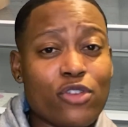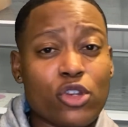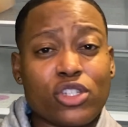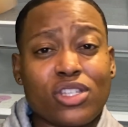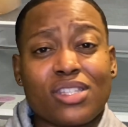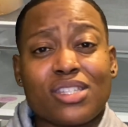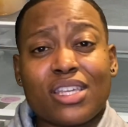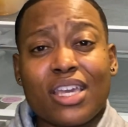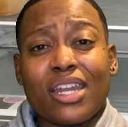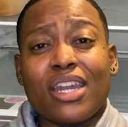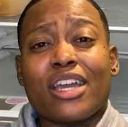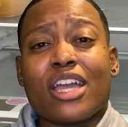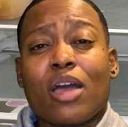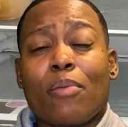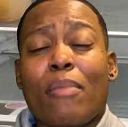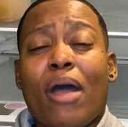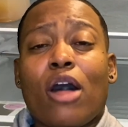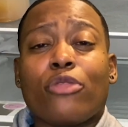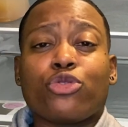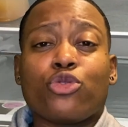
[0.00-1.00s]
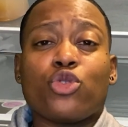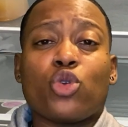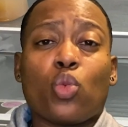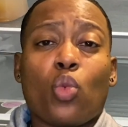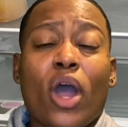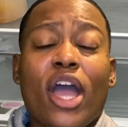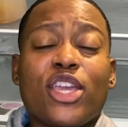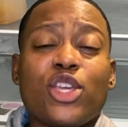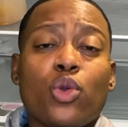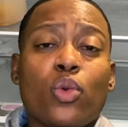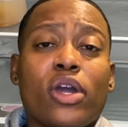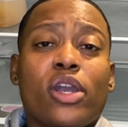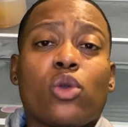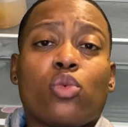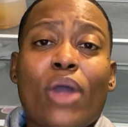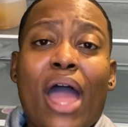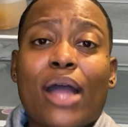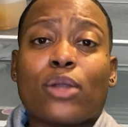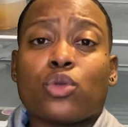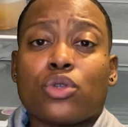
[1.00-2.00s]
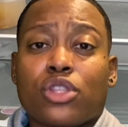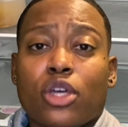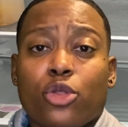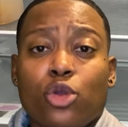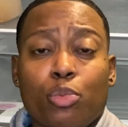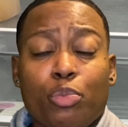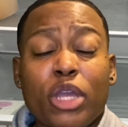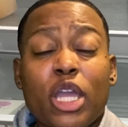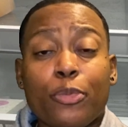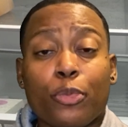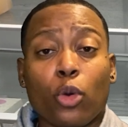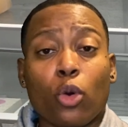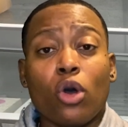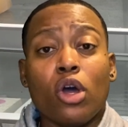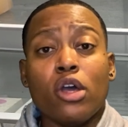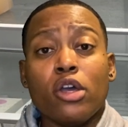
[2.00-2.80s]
It's going to come out through the way you interact with other people.